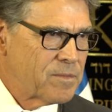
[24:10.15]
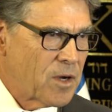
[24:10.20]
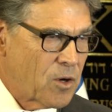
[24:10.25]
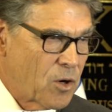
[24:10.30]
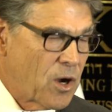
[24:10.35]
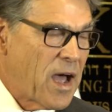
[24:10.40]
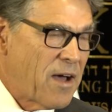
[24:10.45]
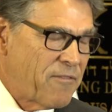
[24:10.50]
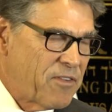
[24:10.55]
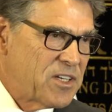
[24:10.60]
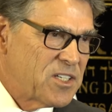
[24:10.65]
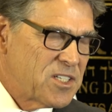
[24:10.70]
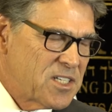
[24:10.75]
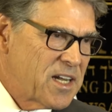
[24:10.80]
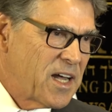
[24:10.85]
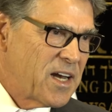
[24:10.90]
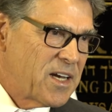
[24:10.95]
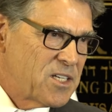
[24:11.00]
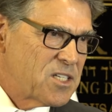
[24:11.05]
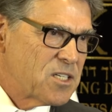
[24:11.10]
or have a
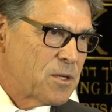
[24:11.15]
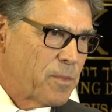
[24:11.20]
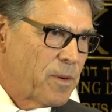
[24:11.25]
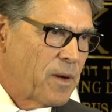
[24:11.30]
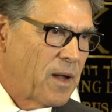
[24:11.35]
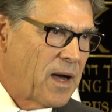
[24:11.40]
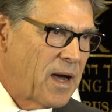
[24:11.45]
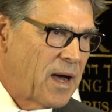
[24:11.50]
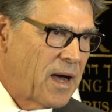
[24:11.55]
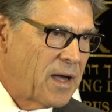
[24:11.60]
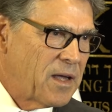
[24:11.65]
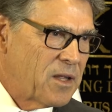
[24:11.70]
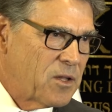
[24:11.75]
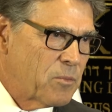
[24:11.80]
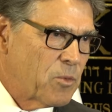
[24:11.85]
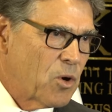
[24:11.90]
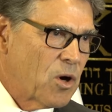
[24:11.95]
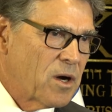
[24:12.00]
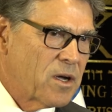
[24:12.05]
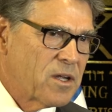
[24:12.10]
steady supply in
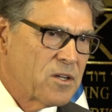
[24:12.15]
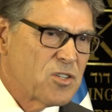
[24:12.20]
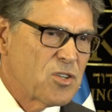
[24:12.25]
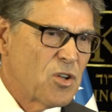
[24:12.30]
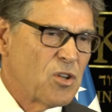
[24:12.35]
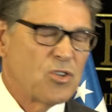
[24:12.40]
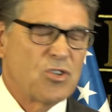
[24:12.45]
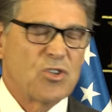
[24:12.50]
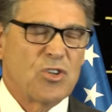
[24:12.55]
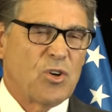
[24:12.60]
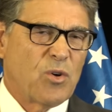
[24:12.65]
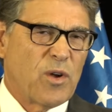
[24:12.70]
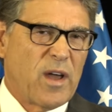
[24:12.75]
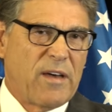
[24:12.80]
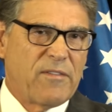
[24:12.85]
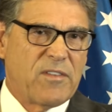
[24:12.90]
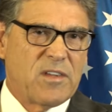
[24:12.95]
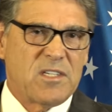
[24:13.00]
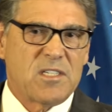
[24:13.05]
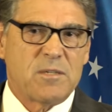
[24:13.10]
the market so that you don't
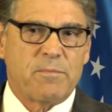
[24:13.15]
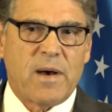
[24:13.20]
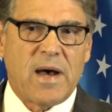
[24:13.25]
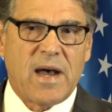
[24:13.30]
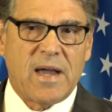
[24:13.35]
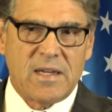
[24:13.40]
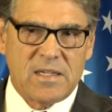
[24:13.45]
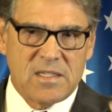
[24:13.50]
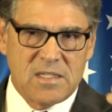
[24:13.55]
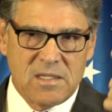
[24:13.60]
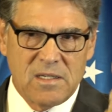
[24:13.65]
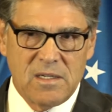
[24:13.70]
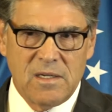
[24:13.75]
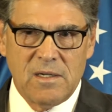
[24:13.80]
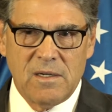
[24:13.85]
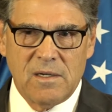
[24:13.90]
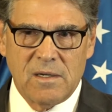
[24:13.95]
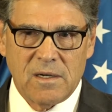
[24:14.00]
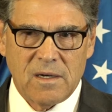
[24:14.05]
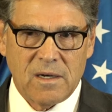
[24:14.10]
have these spikes
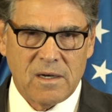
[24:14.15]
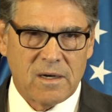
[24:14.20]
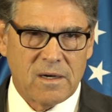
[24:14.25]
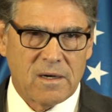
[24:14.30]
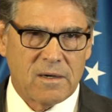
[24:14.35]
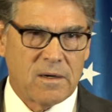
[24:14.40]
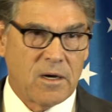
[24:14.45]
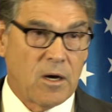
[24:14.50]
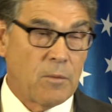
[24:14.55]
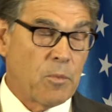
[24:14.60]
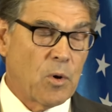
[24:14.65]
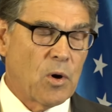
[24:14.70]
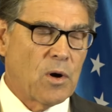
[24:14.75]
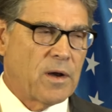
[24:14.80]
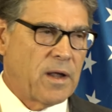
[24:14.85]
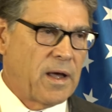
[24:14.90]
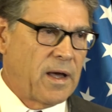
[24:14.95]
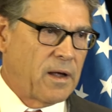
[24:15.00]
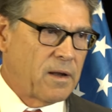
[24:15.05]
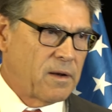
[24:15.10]
uh, up or
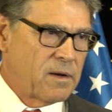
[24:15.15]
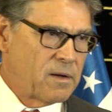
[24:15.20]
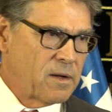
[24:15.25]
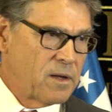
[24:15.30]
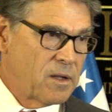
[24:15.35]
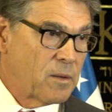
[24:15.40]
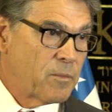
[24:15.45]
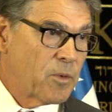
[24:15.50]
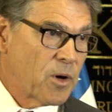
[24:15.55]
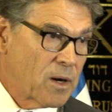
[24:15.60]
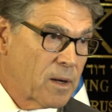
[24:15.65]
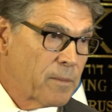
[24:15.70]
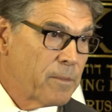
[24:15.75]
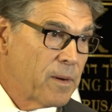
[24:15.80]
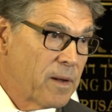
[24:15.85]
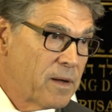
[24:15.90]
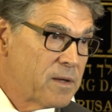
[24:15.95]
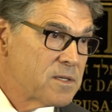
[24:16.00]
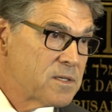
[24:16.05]
down in the marketplace.